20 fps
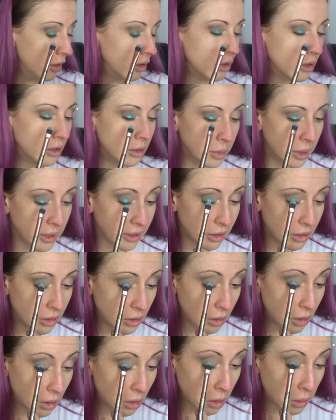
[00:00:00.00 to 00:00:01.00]
Oh my
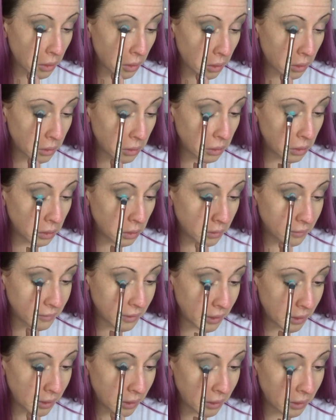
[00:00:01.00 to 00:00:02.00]
god, I love
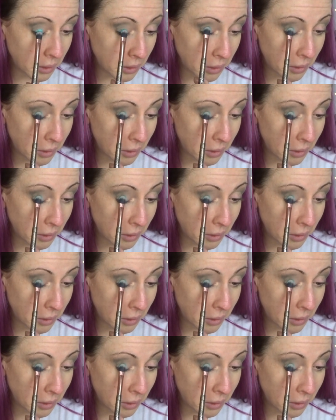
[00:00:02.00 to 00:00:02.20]
it.